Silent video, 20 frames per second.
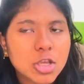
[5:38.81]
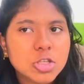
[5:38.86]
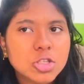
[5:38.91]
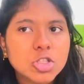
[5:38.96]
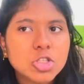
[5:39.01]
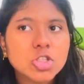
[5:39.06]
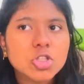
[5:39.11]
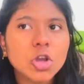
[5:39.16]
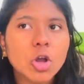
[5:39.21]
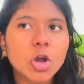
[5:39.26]

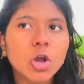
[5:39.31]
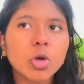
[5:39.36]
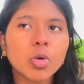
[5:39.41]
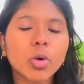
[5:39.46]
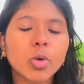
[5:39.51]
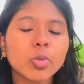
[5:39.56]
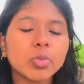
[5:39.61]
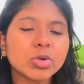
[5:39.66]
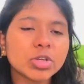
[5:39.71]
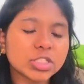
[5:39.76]

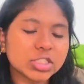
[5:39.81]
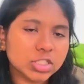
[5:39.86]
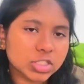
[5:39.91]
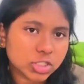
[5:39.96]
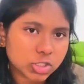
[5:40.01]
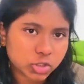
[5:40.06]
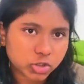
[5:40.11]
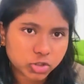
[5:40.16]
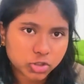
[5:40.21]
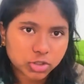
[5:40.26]
So we
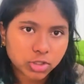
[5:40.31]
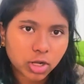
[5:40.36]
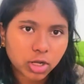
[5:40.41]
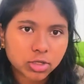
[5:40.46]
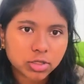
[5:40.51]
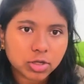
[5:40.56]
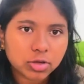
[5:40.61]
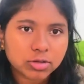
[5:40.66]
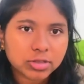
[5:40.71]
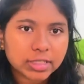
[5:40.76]
still do
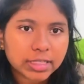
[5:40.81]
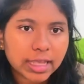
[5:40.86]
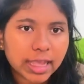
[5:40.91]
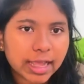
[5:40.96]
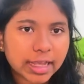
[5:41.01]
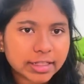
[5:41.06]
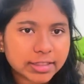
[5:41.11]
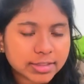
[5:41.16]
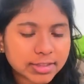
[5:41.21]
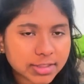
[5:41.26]
not know the
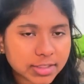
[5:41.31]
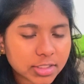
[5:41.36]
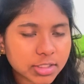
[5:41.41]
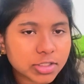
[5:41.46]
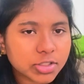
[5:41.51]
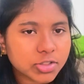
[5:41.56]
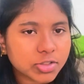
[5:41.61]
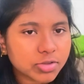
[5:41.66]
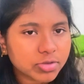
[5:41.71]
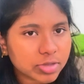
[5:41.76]

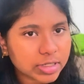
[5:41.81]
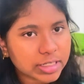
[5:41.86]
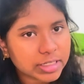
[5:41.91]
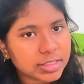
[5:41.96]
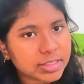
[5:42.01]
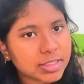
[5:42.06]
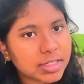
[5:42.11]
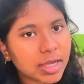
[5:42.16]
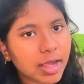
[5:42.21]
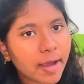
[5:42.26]
answer to
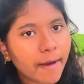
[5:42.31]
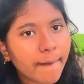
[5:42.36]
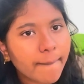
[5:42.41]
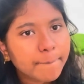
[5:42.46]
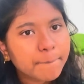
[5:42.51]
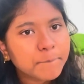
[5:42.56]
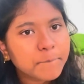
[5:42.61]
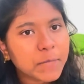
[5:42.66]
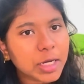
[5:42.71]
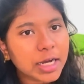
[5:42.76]
it,
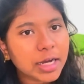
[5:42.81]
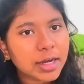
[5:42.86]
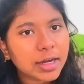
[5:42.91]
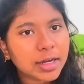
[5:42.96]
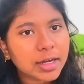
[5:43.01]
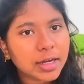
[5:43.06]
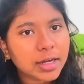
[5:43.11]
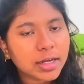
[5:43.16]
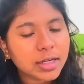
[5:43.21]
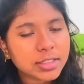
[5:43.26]

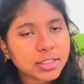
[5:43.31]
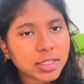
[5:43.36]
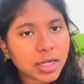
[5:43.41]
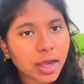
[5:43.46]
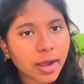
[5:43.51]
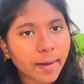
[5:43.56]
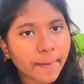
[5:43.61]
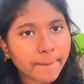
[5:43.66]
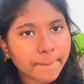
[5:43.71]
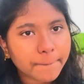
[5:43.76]
but
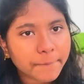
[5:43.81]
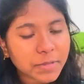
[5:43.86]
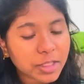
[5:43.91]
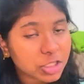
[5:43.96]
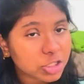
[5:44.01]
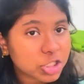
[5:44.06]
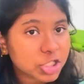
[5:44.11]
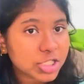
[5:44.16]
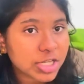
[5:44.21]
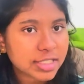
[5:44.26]

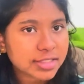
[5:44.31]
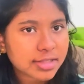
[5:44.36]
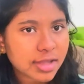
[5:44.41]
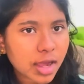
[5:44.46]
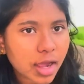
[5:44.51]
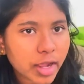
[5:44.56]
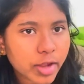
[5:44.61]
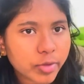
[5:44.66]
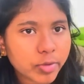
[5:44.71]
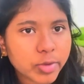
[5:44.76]
the
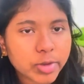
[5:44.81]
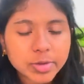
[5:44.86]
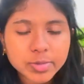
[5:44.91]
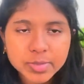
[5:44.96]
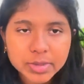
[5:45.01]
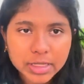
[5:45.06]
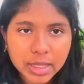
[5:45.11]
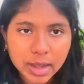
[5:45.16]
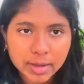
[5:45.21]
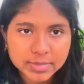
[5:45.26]
GSI will
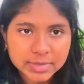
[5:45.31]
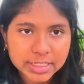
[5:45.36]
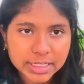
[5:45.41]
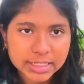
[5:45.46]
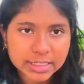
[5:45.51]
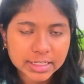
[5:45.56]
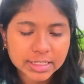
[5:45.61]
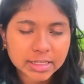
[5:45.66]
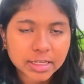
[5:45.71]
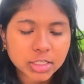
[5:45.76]
be
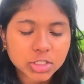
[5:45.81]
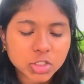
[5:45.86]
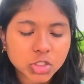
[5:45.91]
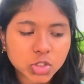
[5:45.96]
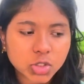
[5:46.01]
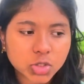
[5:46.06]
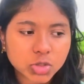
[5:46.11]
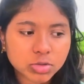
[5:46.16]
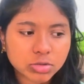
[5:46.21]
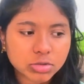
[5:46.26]
updating us
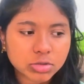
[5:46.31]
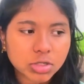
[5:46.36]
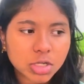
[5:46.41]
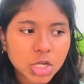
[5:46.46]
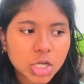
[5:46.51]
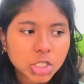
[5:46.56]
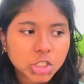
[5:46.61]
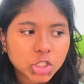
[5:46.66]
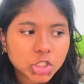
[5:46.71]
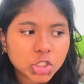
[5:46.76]
soon.
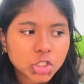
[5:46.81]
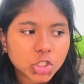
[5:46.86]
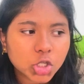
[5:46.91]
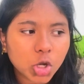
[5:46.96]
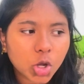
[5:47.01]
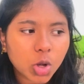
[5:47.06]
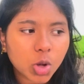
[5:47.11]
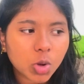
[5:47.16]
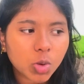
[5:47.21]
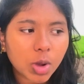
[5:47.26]

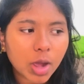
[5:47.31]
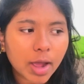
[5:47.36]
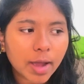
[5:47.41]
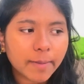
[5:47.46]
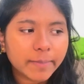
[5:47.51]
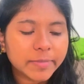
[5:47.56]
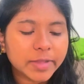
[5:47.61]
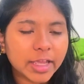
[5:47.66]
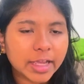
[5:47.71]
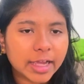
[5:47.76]
So
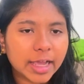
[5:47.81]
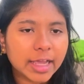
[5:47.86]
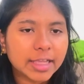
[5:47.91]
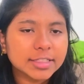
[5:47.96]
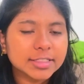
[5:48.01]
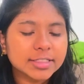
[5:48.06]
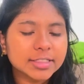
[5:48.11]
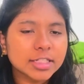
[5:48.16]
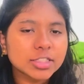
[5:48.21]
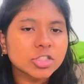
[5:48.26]
yeah
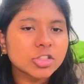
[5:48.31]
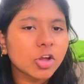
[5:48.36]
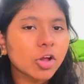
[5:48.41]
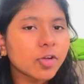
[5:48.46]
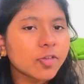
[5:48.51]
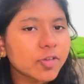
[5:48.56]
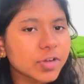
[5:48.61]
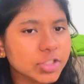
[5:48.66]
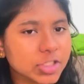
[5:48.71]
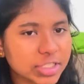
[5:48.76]
guys, that's
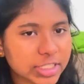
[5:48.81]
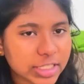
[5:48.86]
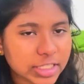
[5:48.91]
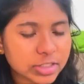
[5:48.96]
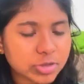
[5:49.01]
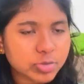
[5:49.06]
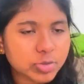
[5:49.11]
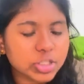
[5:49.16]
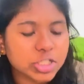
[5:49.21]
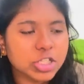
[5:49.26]
all for
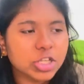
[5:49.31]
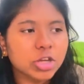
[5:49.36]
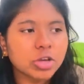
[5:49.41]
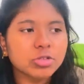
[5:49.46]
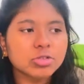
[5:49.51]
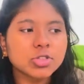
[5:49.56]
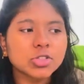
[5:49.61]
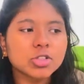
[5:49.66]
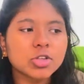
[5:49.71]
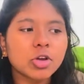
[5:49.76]
today's
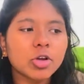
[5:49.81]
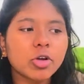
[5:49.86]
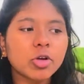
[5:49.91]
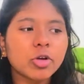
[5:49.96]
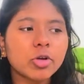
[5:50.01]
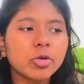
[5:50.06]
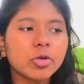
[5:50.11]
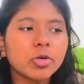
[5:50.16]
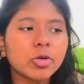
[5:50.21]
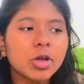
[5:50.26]
video.
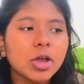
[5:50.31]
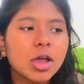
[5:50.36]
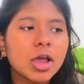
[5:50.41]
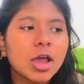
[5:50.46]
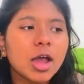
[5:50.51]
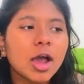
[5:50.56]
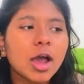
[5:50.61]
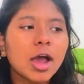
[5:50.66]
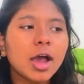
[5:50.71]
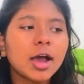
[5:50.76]
So
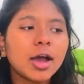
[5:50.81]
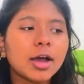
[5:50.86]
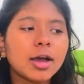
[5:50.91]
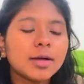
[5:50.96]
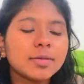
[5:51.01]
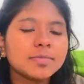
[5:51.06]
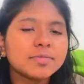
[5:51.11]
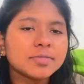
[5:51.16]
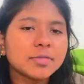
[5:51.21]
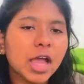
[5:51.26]

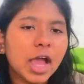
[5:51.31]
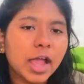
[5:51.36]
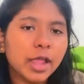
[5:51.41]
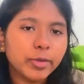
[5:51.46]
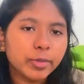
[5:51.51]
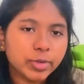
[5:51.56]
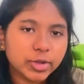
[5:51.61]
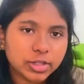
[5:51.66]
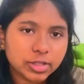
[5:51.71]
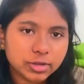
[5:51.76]

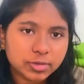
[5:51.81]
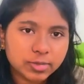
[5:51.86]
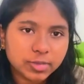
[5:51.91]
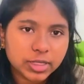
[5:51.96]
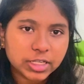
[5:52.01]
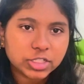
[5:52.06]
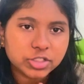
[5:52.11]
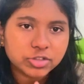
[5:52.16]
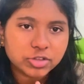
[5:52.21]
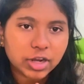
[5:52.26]
I
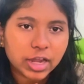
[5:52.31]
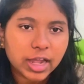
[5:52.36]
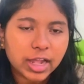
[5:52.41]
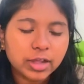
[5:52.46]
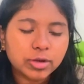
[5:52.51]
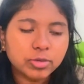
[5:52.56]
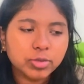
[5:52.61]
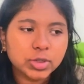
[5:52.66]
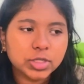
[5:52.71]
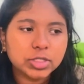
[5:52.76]

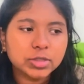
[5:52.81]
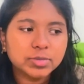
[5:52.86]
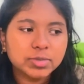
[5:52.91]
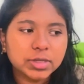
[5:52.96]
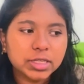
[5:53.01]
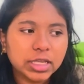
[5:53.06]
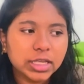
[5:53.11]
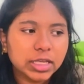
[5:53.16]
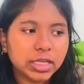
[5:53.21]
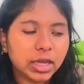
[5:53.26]
will
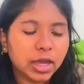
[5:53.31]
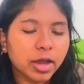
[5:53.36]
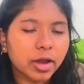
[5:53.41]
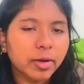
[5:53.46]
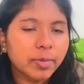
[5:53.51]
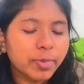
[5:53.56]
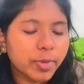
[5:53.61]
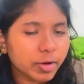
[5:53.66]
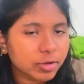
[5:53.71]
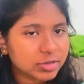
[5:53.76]
be
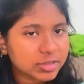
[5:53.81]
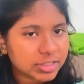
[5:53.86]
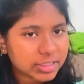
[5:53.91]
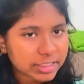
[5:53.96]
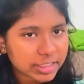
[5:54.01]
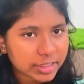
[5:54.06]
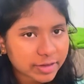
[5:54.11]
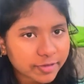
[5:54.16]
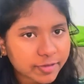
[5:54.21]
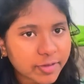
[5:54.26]

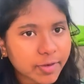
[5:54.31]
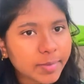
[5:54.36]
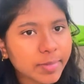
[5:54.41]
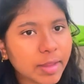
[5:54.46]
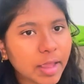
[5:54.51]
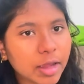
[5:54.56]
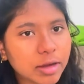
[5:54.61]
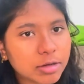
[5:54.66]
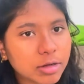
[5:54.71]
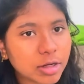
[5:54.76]
posting from
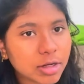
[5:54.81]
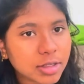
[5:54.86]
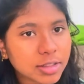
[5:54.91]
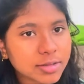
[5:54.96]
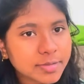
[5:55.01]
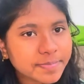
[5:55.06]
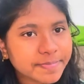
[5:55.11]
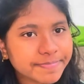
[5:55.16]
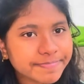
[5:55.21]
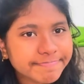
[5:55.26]
now on.